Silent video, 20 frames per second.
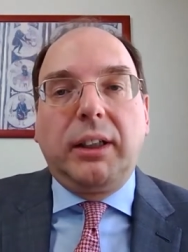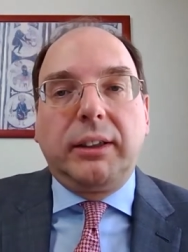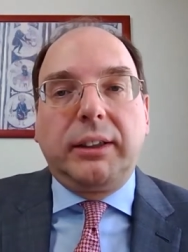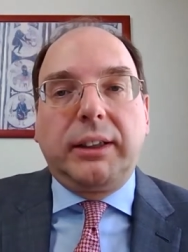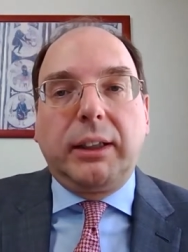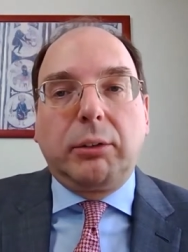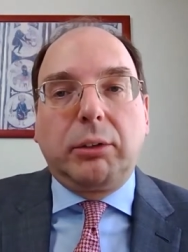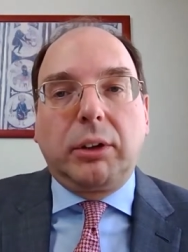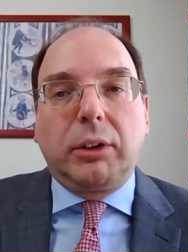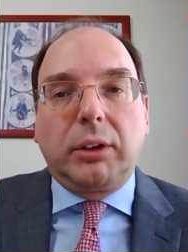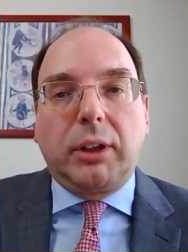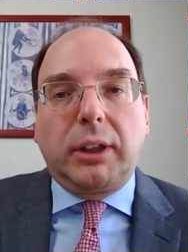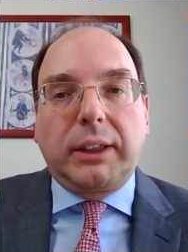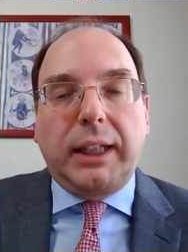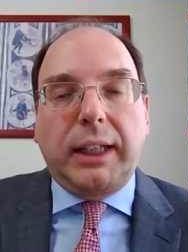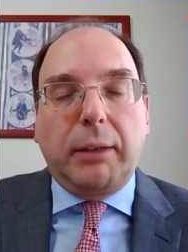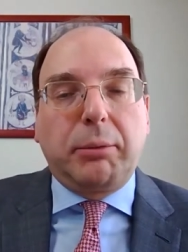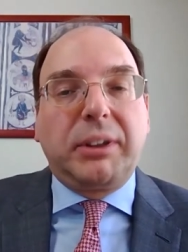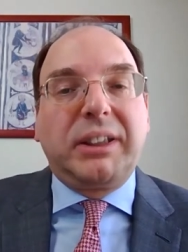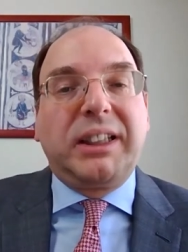They will
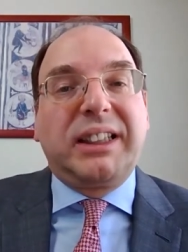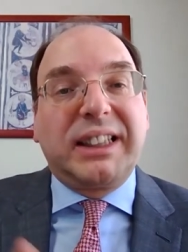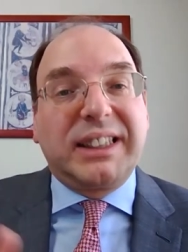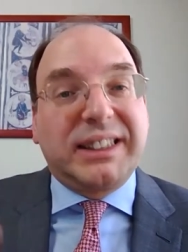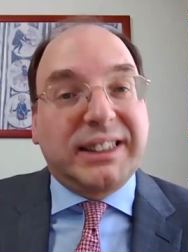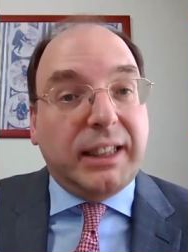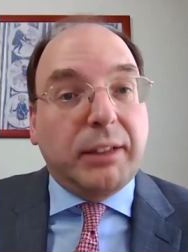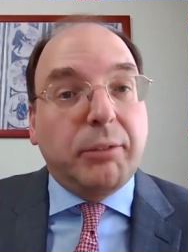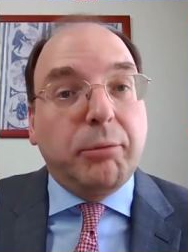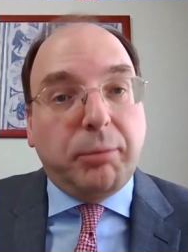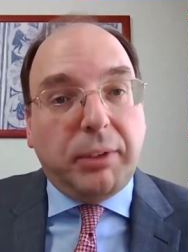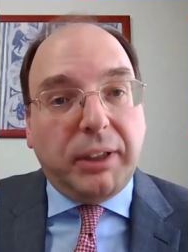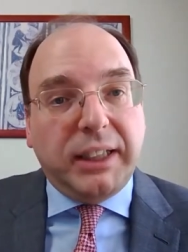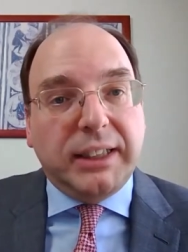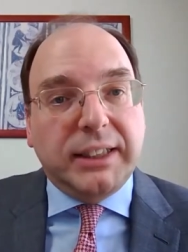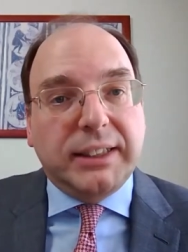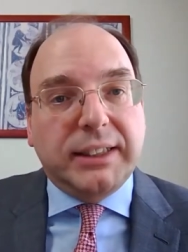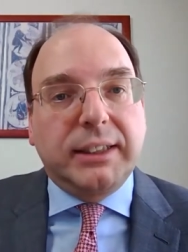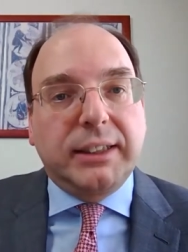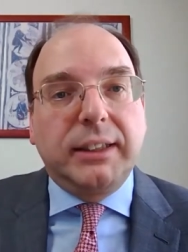not happen at the same
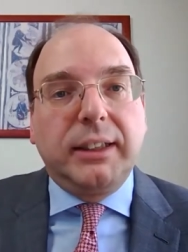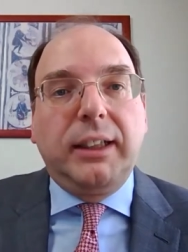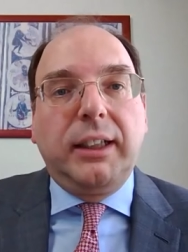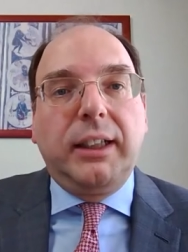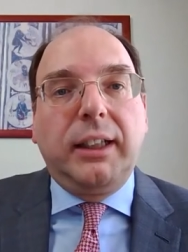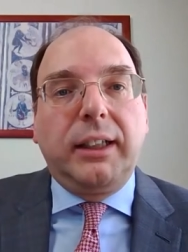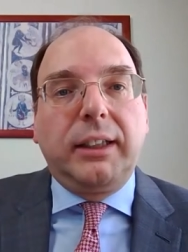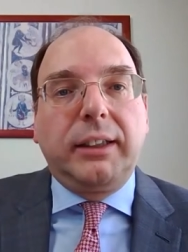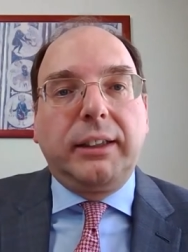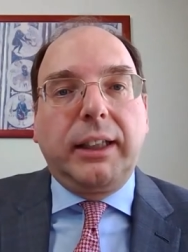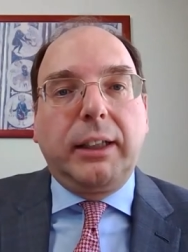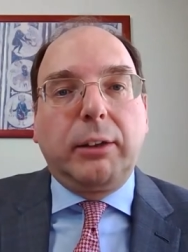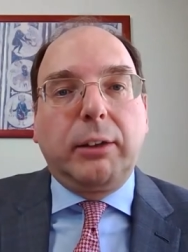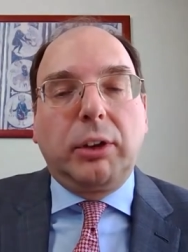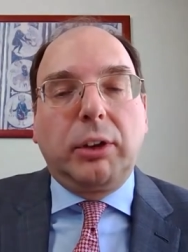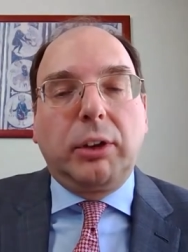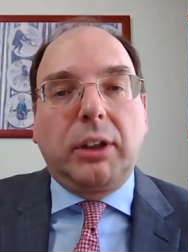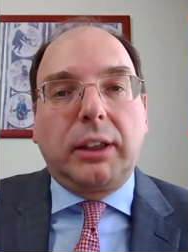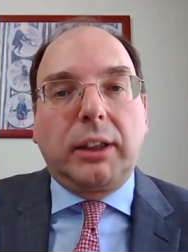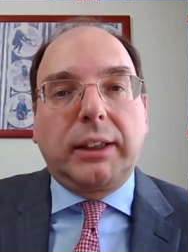pace. They
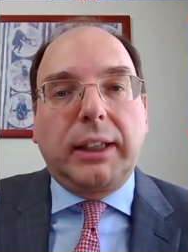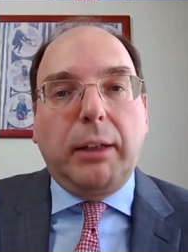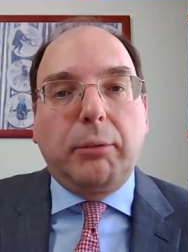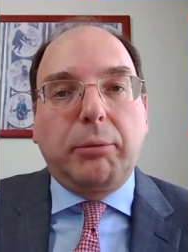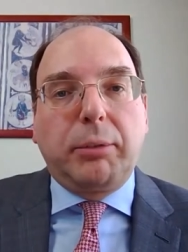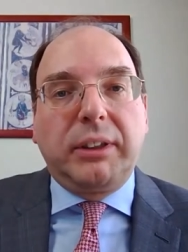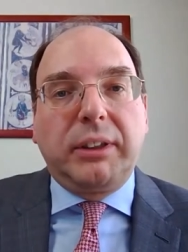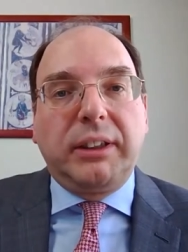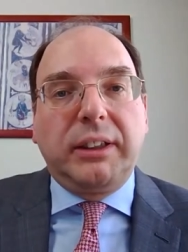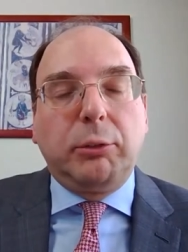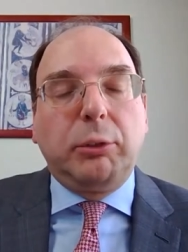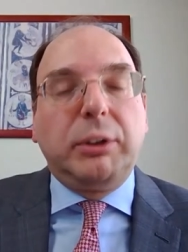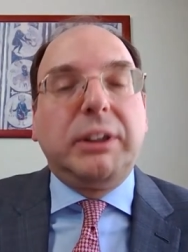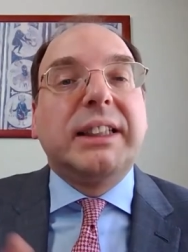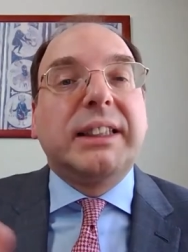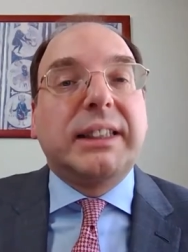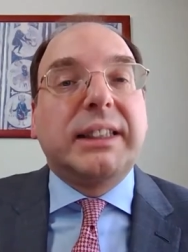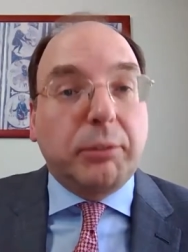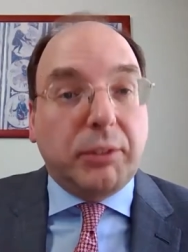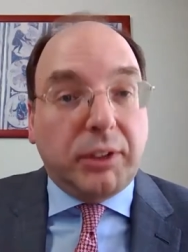will not happen with
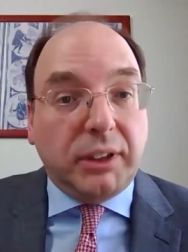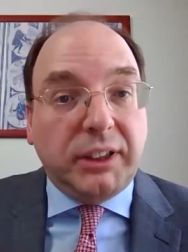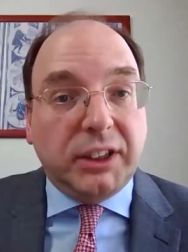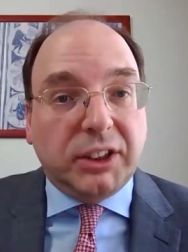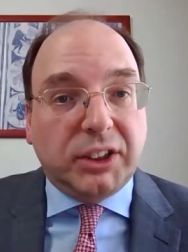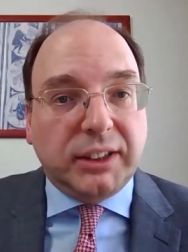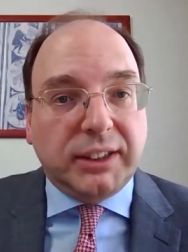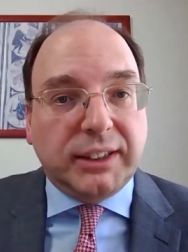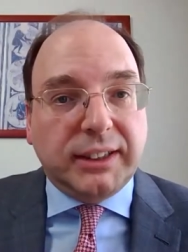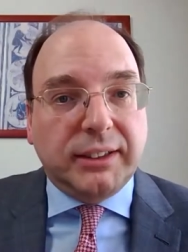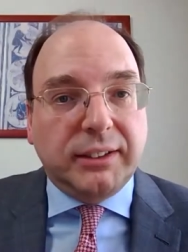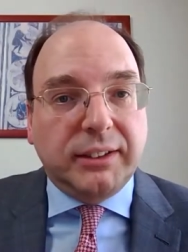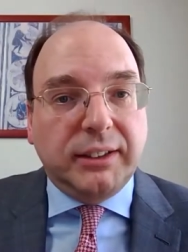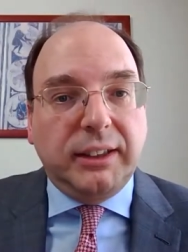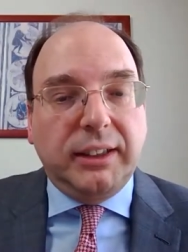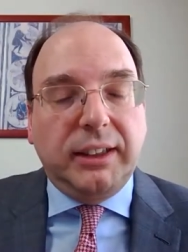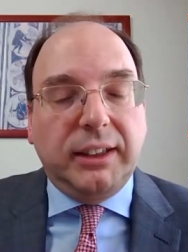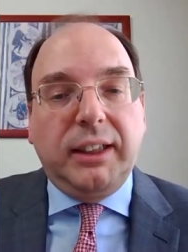the same conditions.